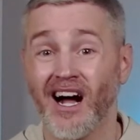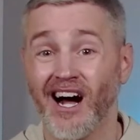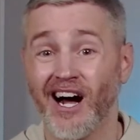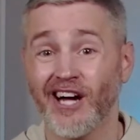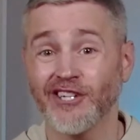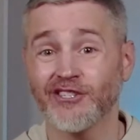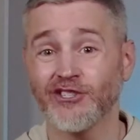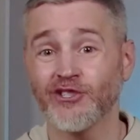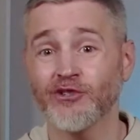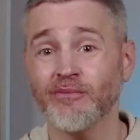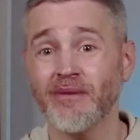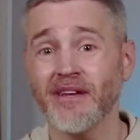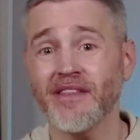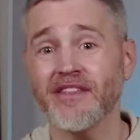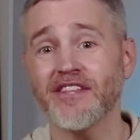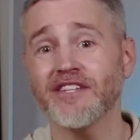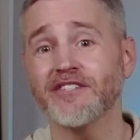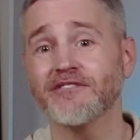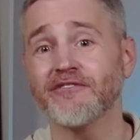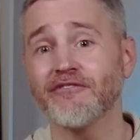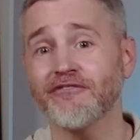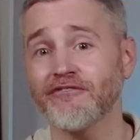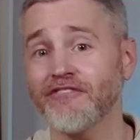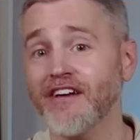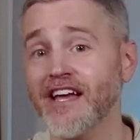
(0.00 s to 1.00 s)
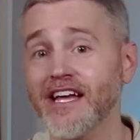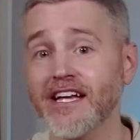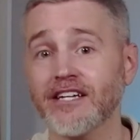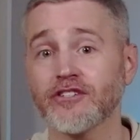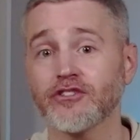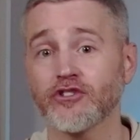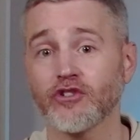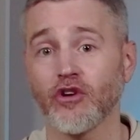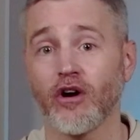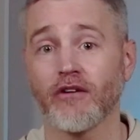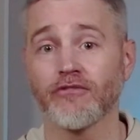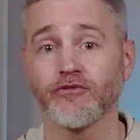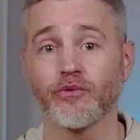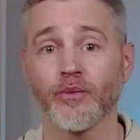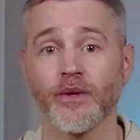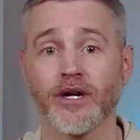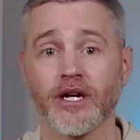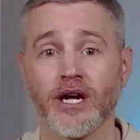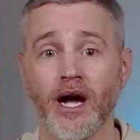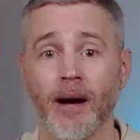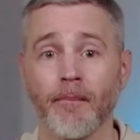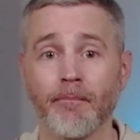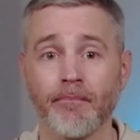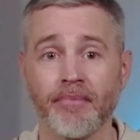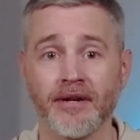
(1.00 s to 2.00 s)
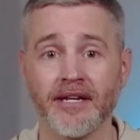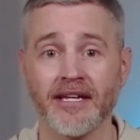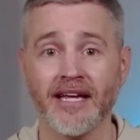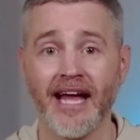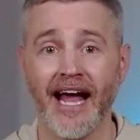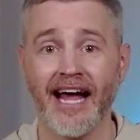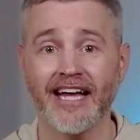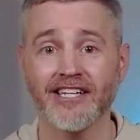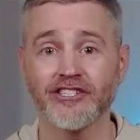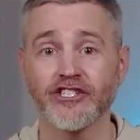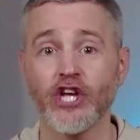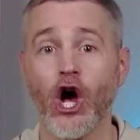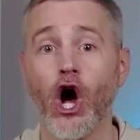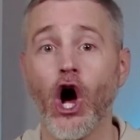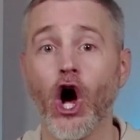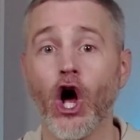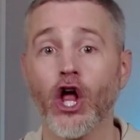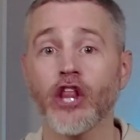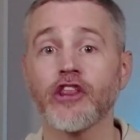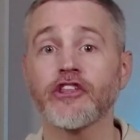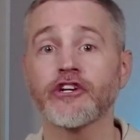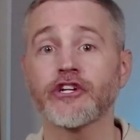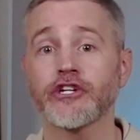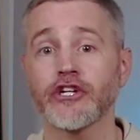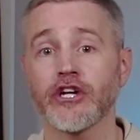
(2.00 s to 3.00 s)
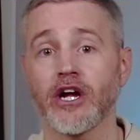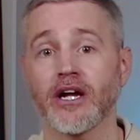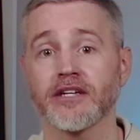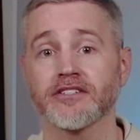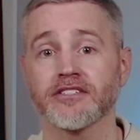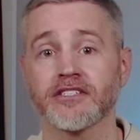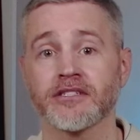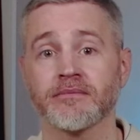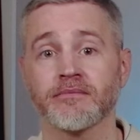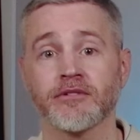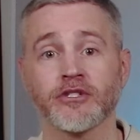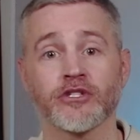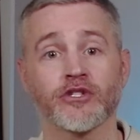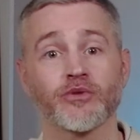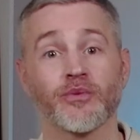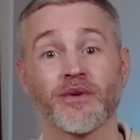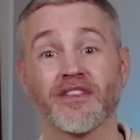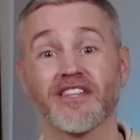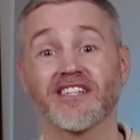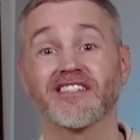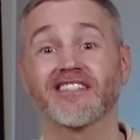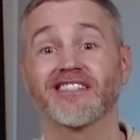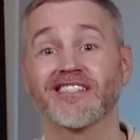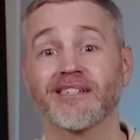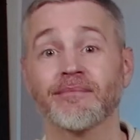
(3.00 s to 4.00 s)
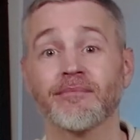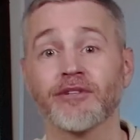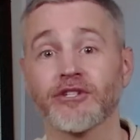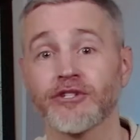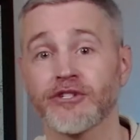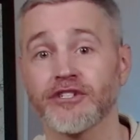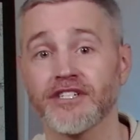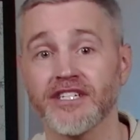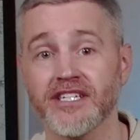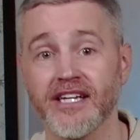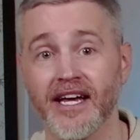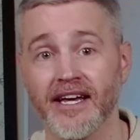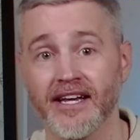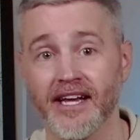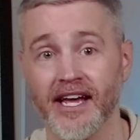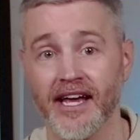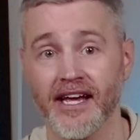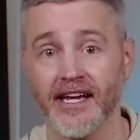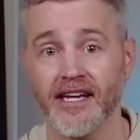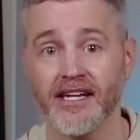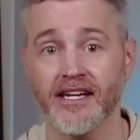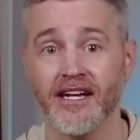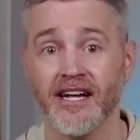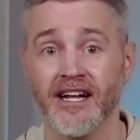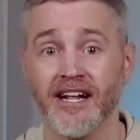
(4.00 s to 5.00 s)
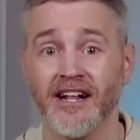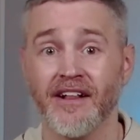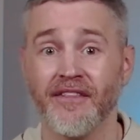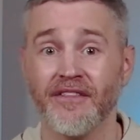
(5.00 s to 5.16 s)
Assuming this fake software company has other customers with a similar DNA,